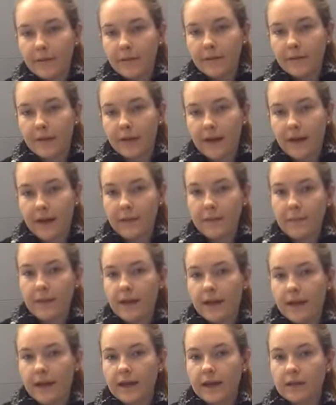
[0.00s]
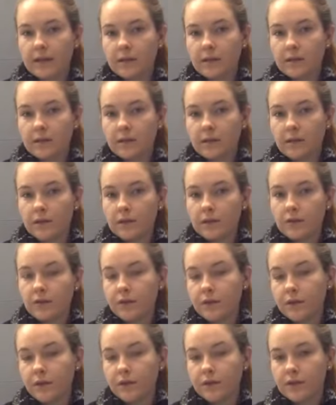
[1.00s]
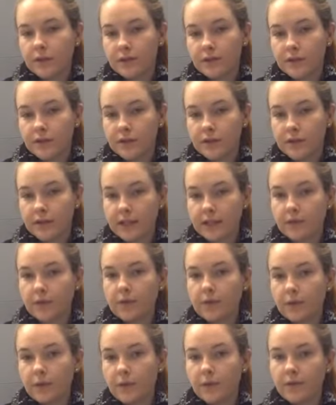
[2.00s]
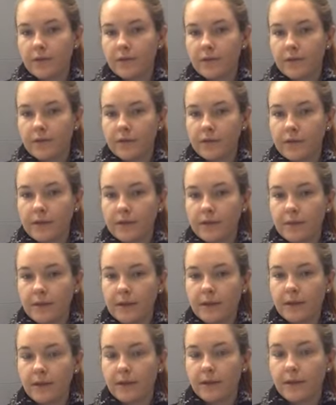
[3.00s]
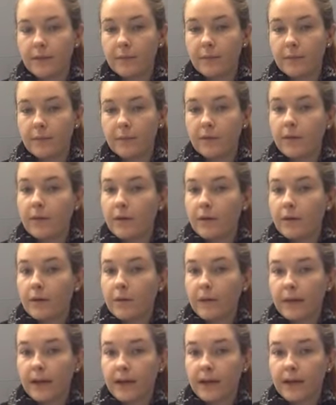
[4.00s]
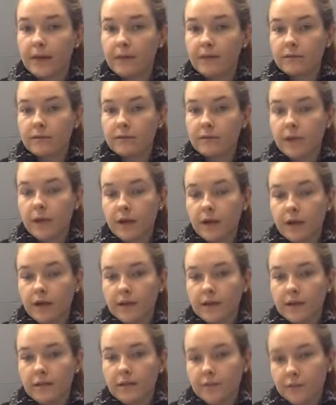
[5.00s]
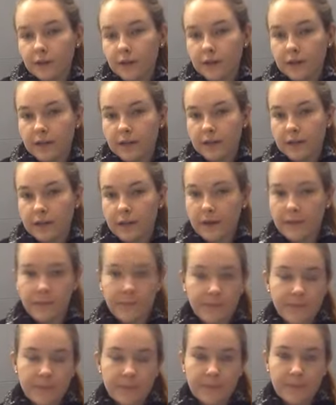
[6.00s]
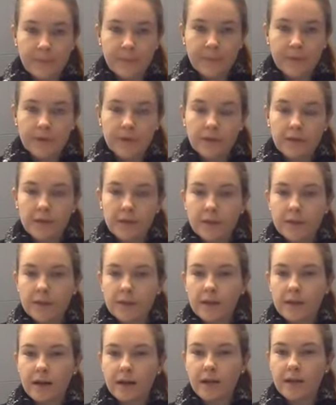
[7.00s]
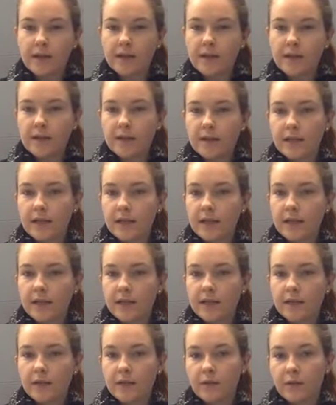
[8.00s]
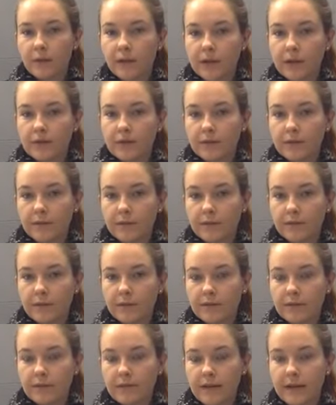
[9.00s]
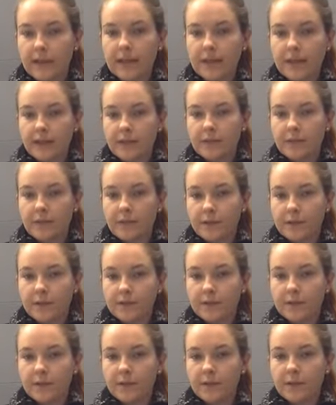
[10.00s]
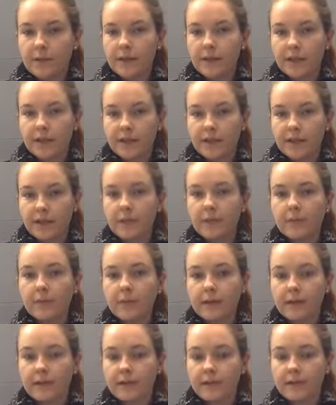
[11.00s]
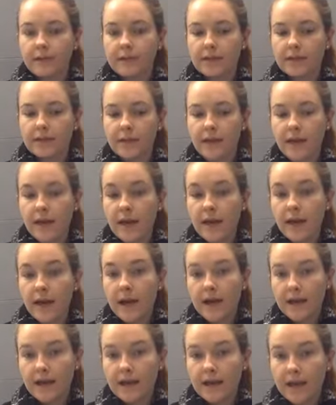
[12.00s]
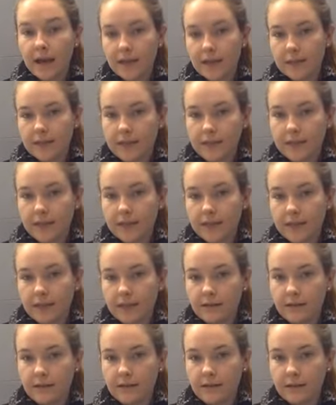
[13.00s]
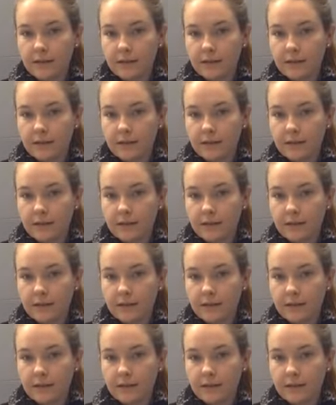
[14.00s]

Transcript: them and reduce uncertainty and learn more information about them by talking directly to them. So we saw this idea in Unit 1 when we were defining interpersonal communication because it's a key aspect of